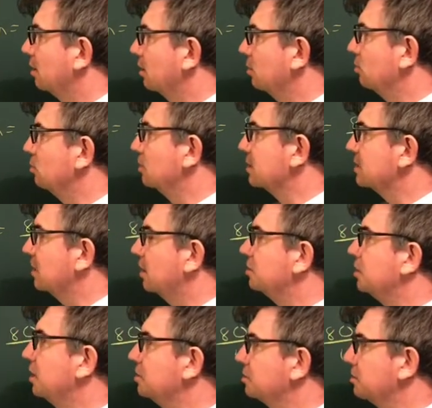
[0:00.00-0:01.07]
Google search
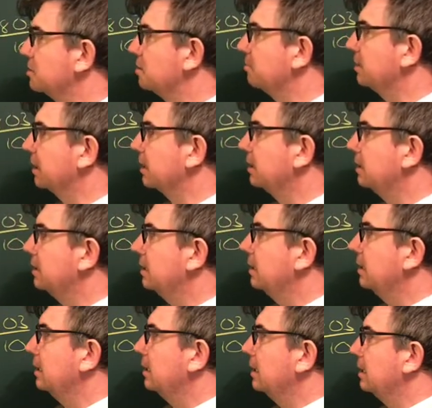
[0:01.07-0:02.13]
engine or something.
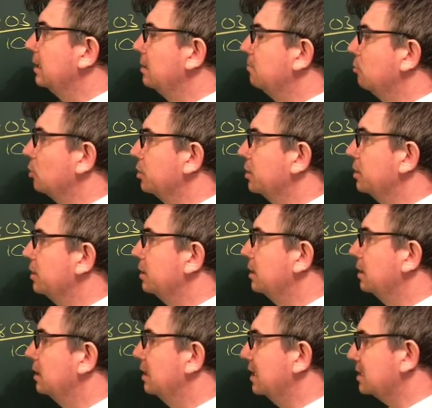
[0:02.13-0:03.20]
But
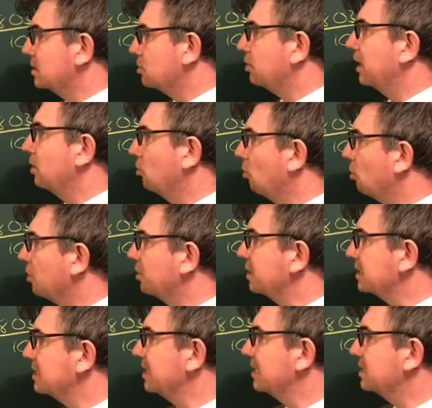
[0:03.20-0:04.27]
let's try and order
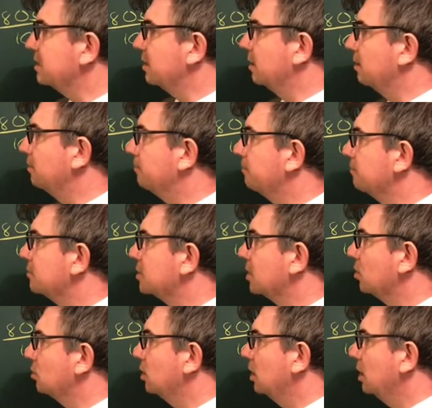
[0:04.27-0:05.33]
this list here.
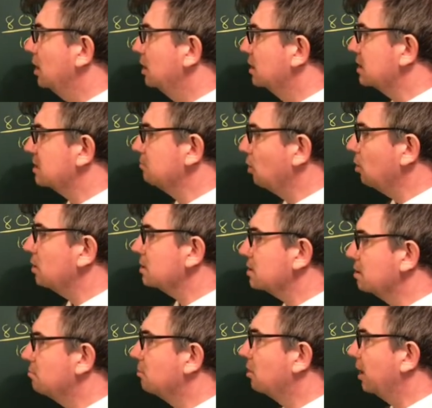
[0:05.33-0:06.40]
So the smallest
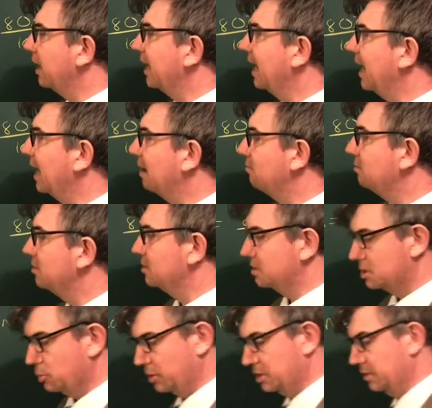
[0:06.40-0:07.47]
number I have is
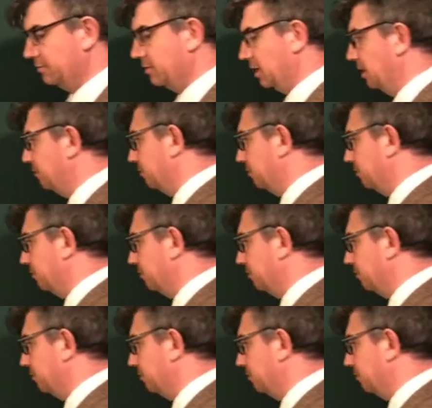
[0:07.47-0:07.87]
25.